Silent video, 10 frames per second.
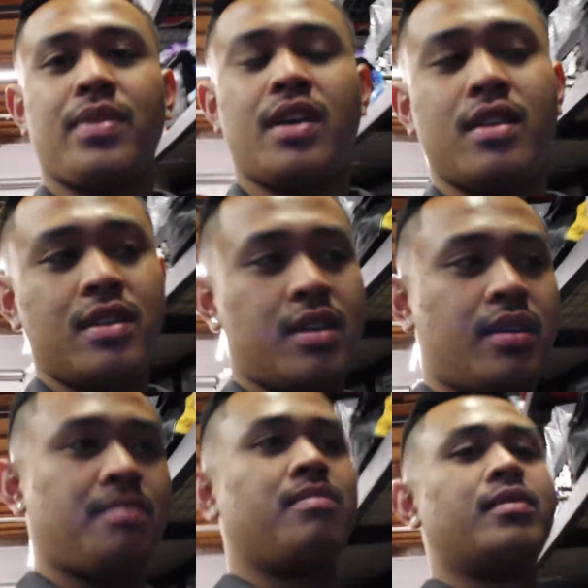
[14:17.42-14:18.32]
on
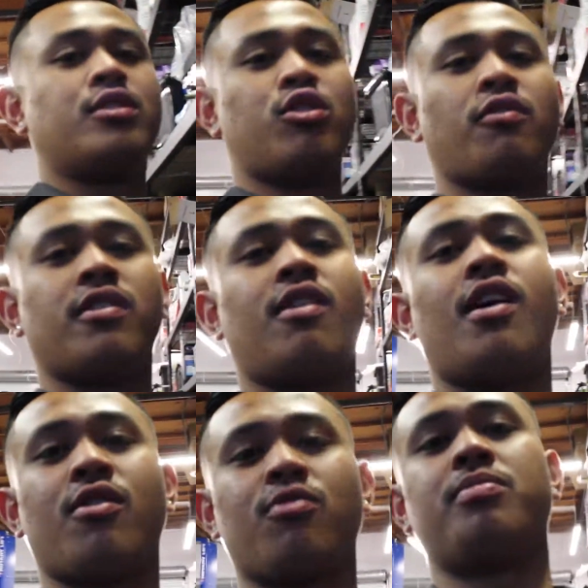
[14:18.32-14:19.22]
Jovenal
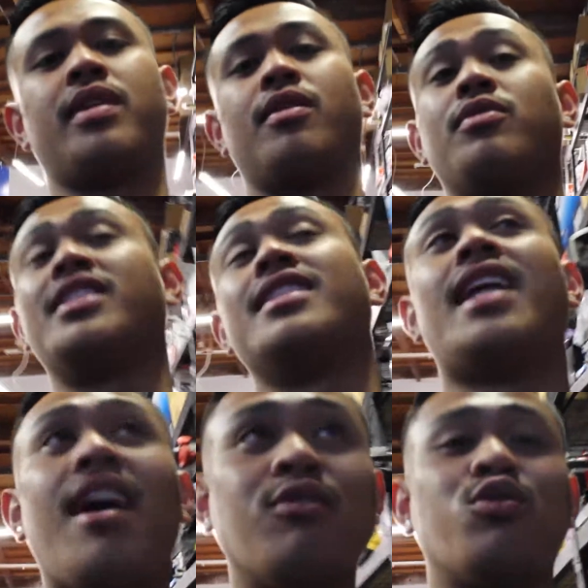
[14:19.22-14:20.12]
Auto Repair, which is
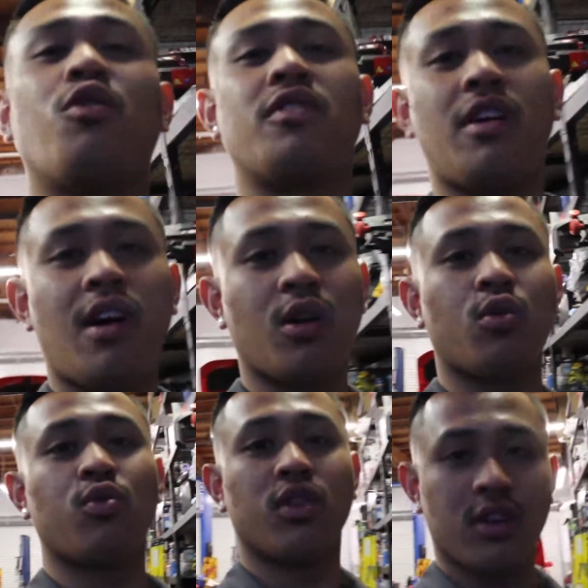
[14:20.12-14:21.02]
now Jovenal
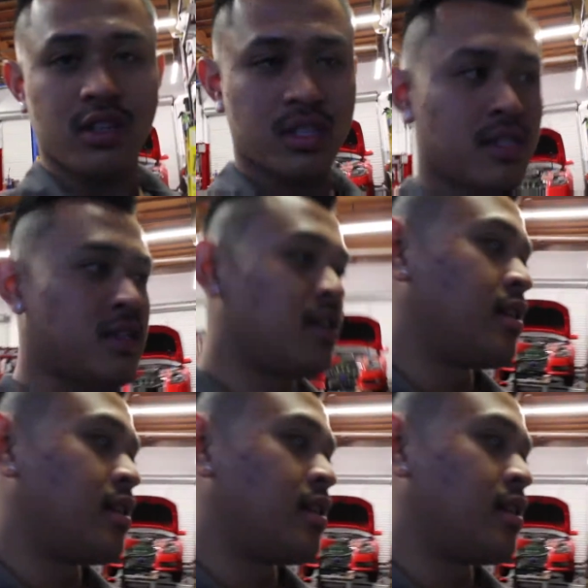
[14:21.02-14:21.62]
Autoworks.